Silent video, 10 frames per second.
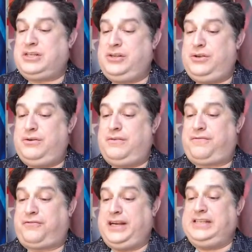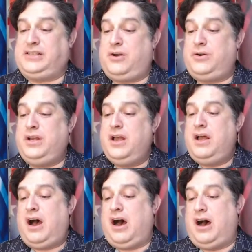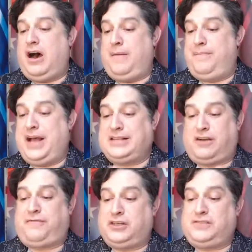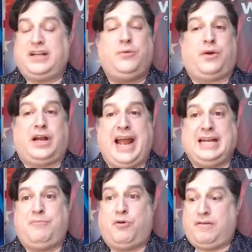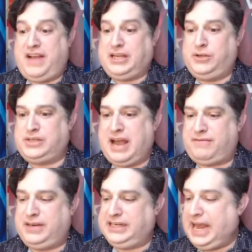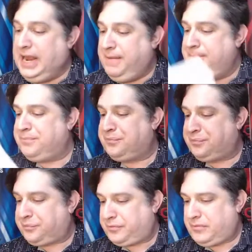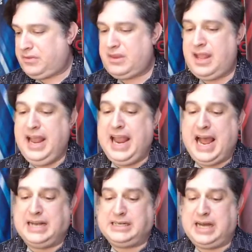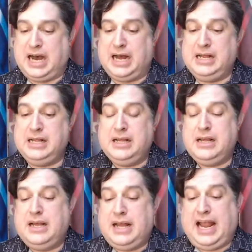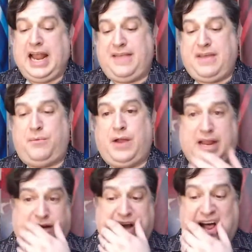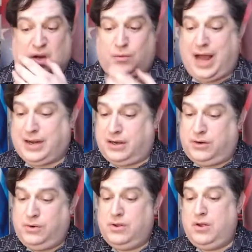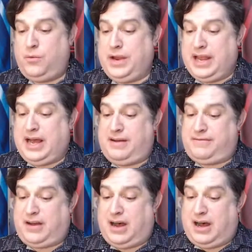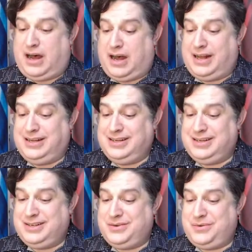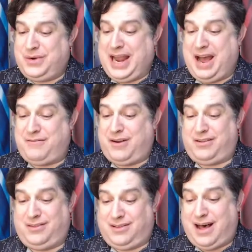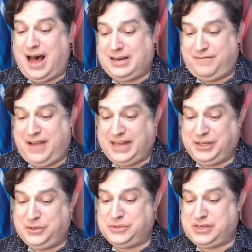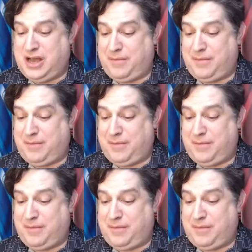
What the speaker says: to Free Zone. That's our first venue. We're adding more venues every day. And then in Colorado, we have a lot of venues